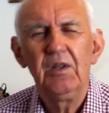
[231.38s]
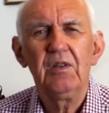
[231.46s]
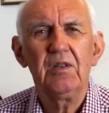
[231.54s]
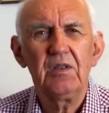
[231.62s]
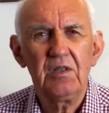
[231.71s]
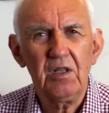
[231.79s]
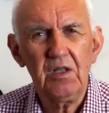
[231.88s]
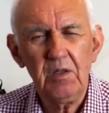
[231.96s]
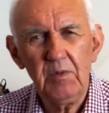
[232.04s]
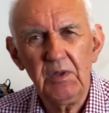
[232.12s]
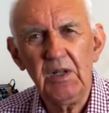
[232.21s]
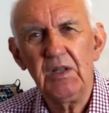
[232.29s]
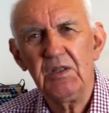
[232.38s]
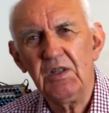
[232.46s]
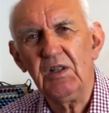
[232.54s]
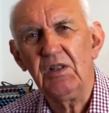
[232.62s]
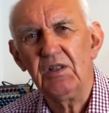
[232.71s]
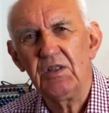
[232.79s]
the Diamond
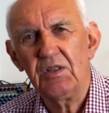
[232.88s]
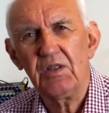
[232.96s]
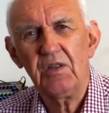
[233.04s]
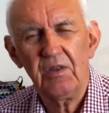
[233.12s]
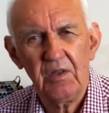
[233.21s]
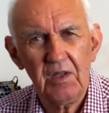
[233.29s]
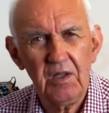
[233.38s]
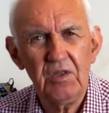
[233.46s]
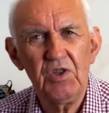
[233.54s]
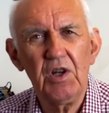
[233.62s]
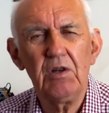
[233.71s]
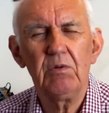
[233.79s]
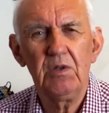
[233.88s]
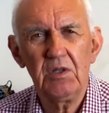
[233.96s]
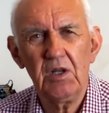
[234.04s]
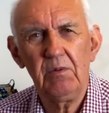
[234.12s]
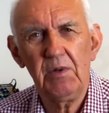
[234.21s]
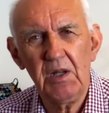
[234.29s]
antennas, the genuine
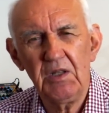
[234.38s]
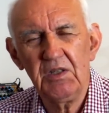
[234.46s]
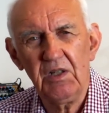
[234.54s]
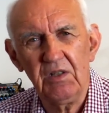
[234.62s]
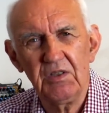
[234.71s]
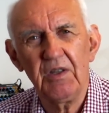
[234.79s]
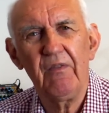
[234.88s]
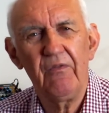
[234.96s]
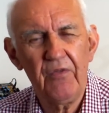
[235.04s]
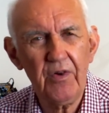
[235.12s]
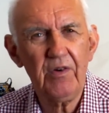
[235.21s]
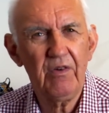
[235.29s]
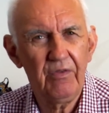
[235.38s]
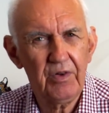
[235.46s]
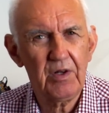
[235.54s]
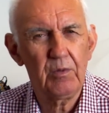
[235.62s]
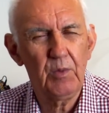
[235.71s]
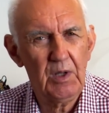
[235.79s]
Diamond antennas, they're very,
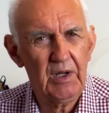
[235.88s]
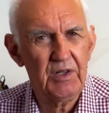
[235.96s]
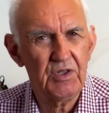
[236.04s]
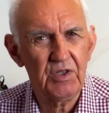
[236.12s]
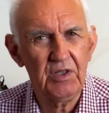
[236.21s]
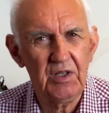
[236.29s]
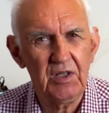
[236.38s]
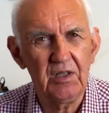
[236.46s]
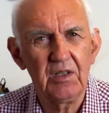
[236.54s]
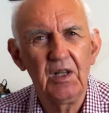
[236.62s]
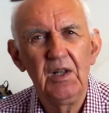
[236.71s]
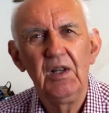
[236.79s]
very well engineered.